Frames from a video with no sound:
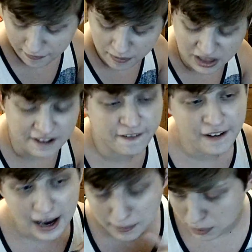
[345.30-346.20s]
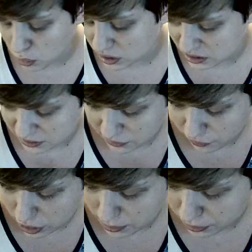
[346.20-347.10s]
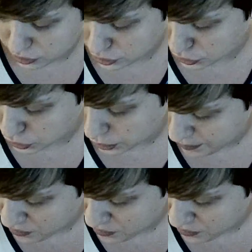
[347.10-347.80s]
The fan bonus for number 2